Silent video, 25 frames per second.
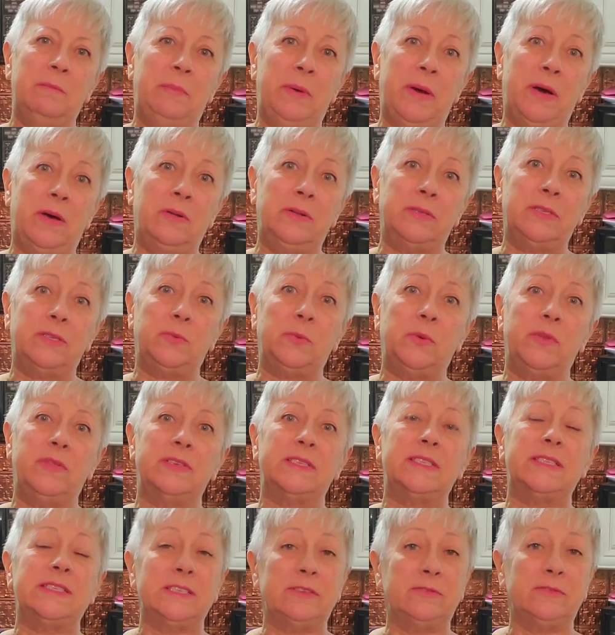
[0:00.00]
belt with
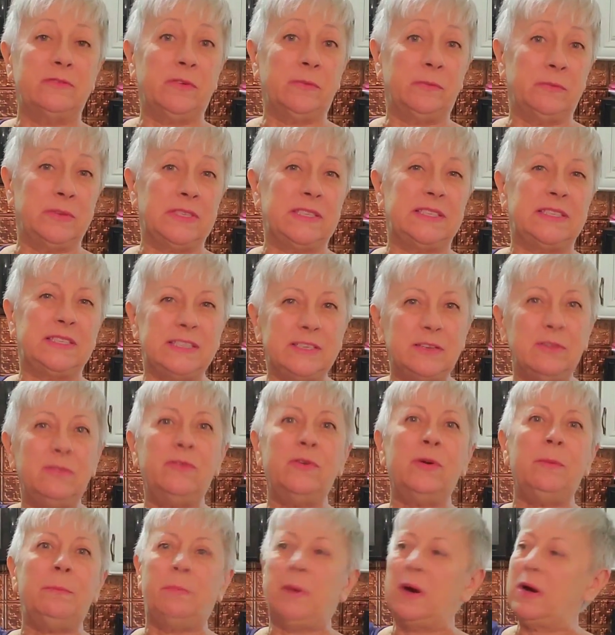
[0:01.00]
a silver,
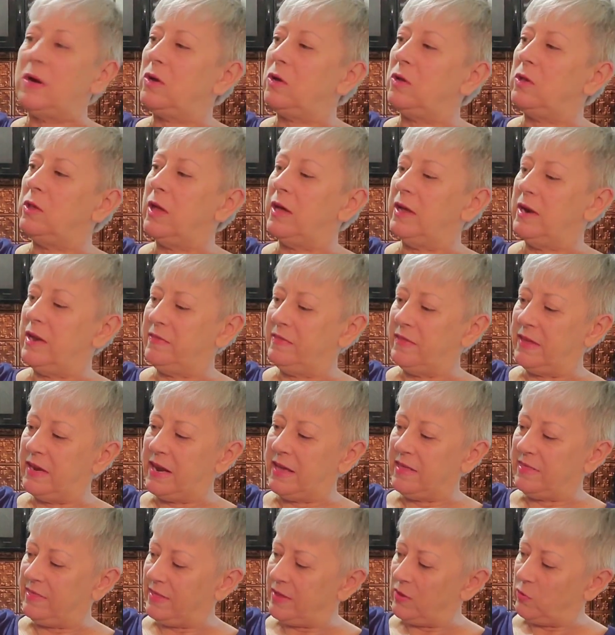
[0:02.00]
silver buckle on it that
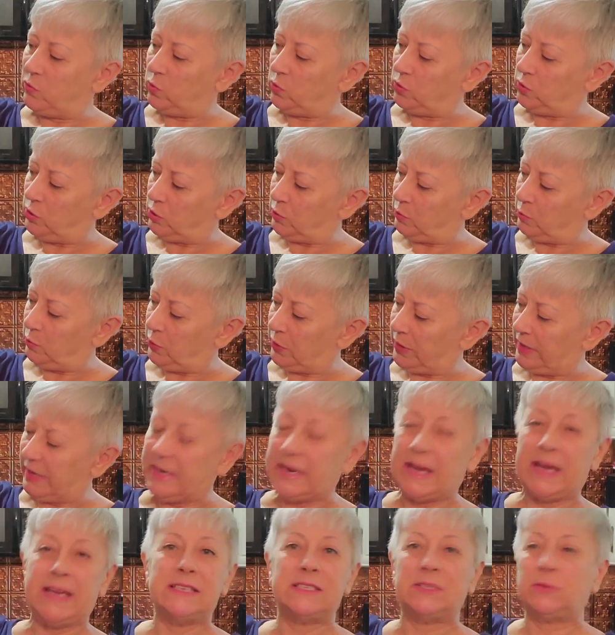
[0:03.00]
I think will look pretty
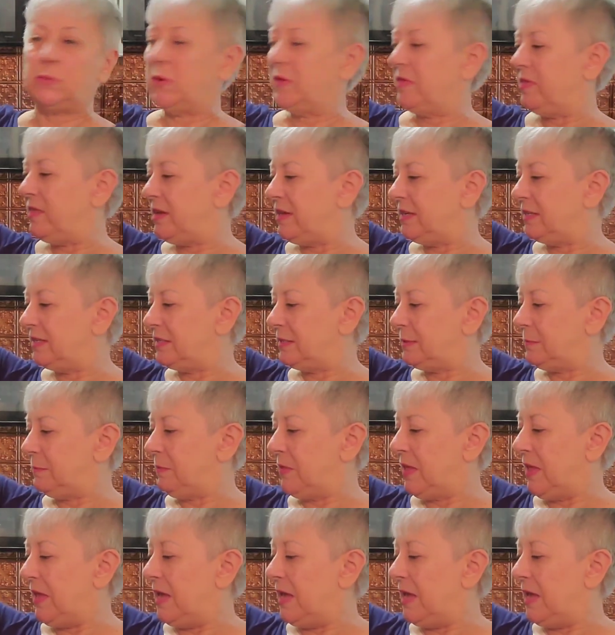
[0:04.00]
nice with this.